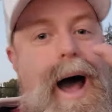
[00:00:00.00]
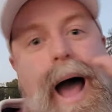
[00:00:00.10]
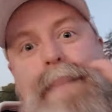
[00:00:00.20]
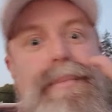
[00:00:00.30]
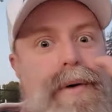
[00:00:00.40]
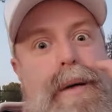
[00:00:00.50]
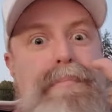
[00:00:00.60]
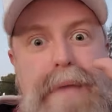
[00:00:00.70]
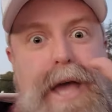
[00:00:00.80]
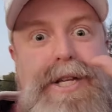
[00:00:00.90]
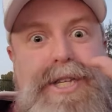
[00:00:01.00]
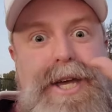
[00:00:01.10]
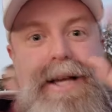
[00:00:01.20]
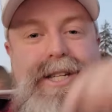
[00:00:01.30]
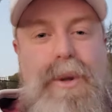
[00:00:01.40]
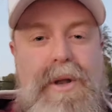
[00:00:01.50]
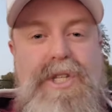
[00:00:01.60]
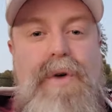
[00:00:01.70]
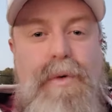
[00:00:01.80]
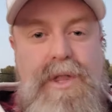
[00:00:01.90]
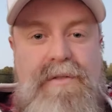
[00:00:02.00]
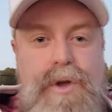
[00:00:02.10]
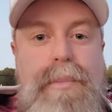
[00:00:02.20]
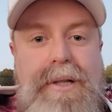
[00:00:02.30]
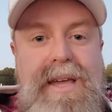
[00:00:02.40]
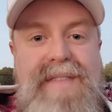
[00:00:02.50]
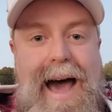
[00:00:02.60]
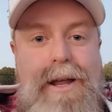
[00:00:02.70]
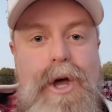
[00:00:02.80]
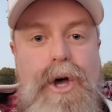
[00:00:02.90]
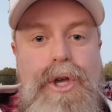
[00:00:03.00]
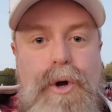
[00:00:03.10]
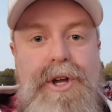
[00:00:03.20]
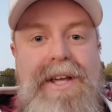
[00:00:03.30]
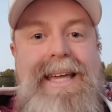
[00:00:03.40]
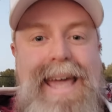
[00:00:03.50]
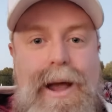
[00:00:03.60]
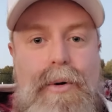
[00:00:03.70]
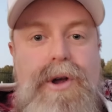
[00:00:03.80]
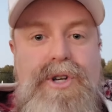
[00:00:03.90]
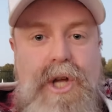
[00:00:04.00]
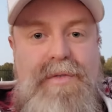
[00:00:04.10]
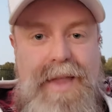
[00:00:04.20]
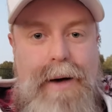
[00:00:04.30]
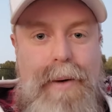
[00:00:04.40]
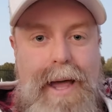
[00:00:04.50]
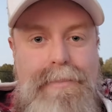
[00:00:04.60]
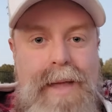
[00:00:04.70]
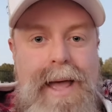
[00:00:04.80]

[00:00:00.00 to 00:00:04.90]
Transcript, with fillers: I'm amazing, and so on and so forth, if you believe that, you're gonna carry yourself in that way,